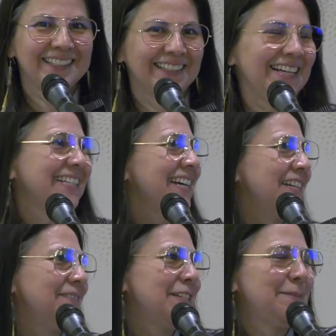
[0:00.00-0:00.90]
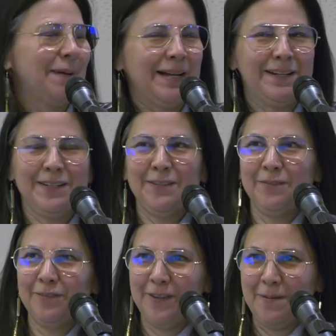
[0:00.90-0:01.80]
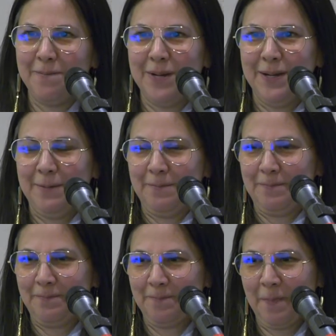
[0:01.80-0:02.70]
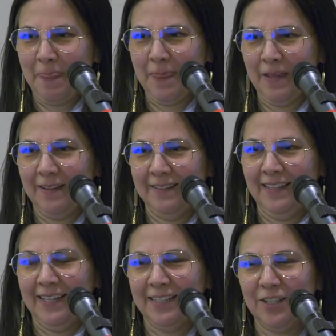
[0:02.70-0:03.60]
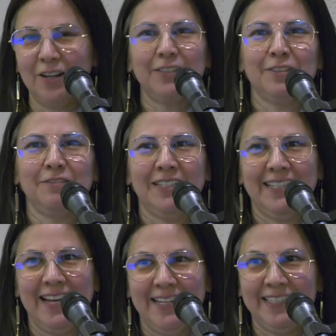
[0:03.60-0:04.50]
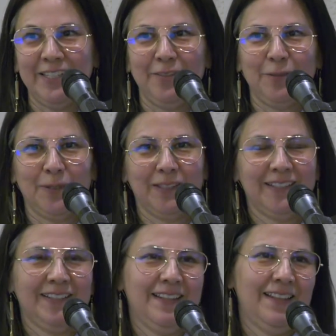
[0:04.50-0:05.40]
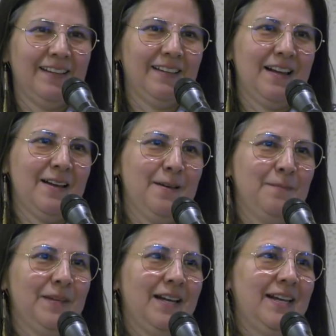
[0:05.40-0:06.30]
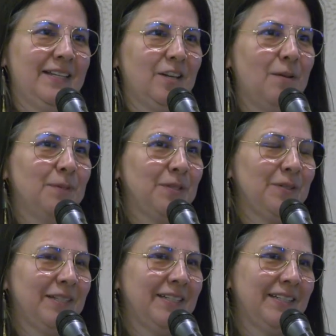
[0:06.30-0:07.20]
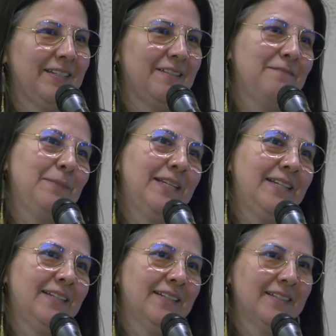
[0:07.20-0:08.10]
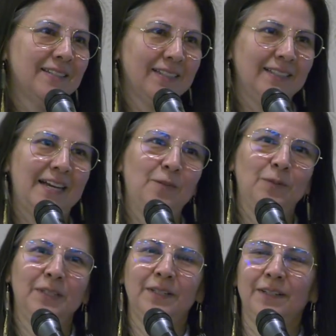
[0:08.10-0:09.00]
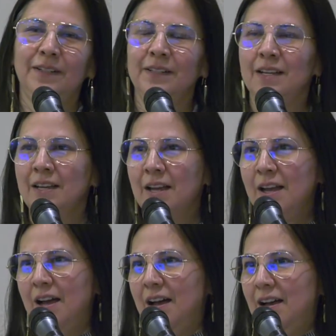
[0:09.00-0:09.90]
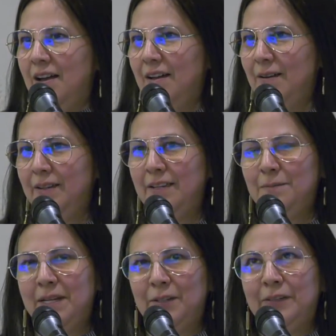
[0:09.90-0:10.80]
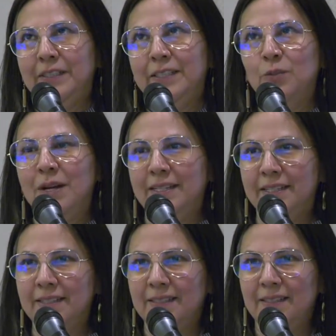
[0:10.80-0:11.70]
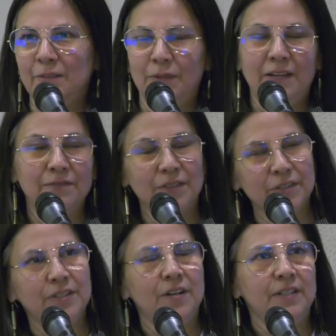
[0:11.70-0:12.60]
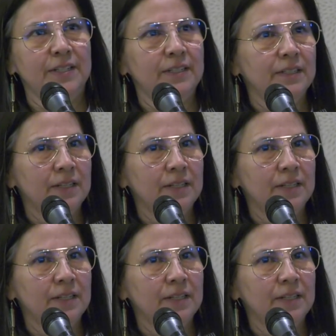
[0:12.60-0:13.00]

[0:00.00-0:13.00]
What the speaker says: That's kind of inspired from the late Dr. Frida Henneque's work. I had the opportunity of meeting and sitting down with her in my early 20s when I first started